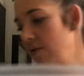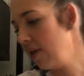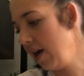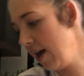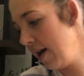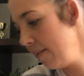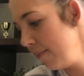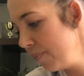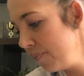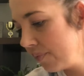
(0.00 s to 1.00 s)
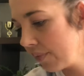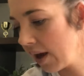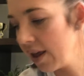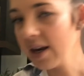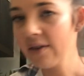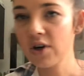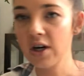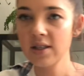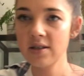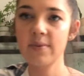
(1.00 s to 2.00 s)
there. And then I've
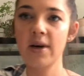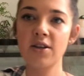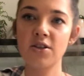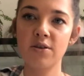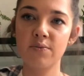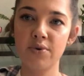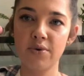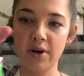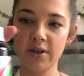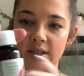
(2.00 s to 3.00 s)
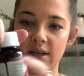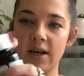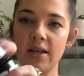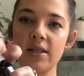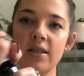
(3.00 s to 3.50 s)
got some hydrogen peroxide,